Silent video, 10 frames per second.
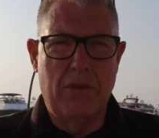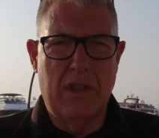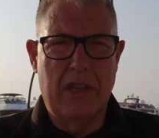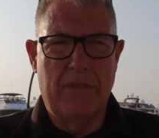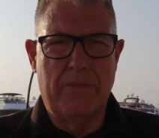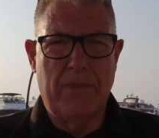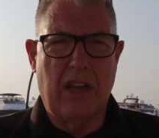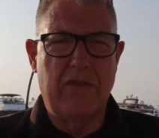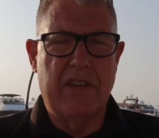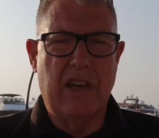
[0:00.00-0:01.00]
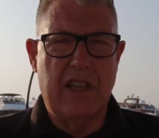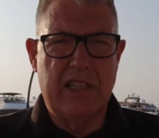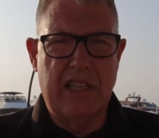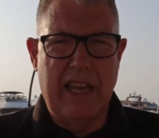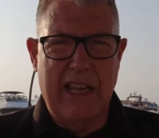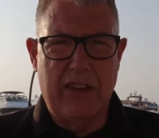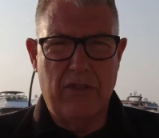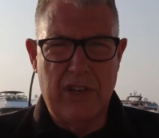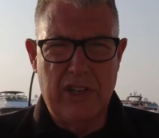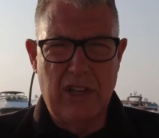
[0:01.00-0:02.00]
the COVID-19
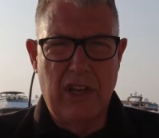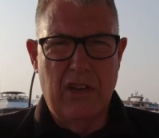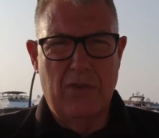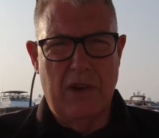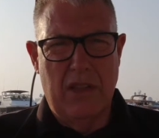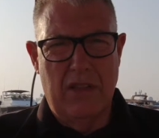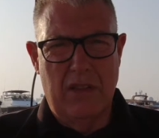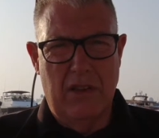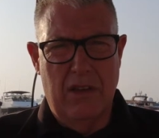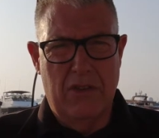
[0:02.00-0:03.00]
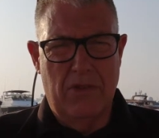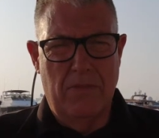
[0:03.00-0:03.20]
anchorage where the